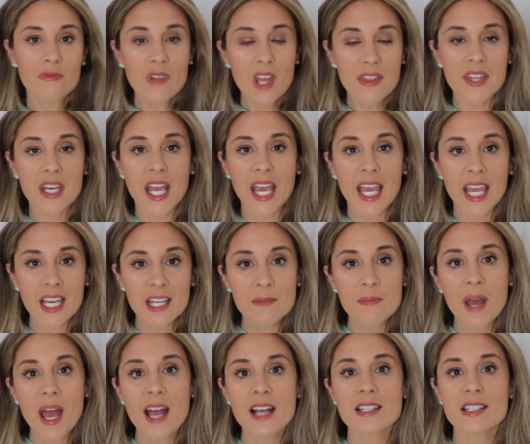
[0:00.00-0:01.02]
the
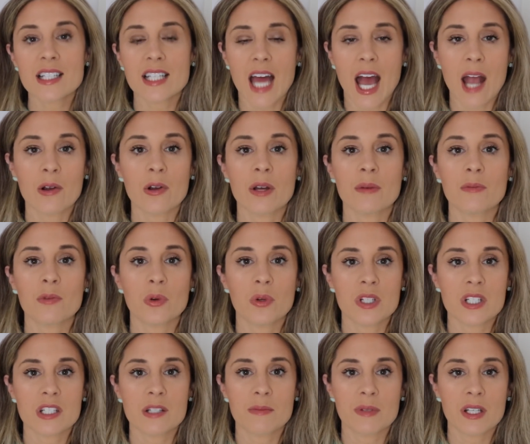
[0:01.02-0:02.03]
handbags that I am
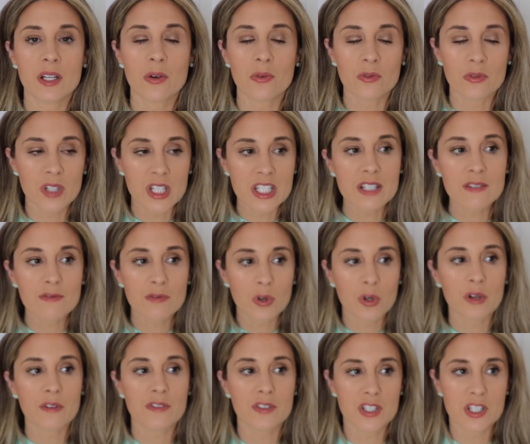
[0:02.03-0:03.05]
going to be reaching
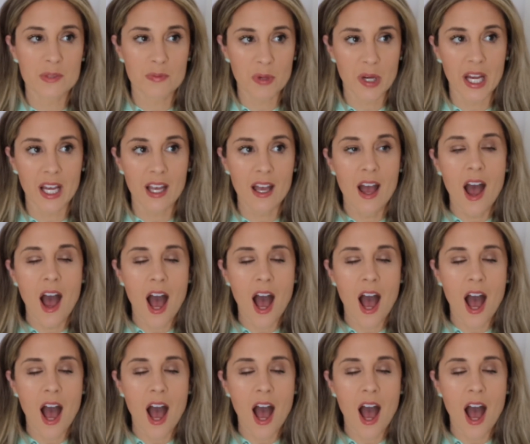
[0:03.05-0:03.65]
for for spring.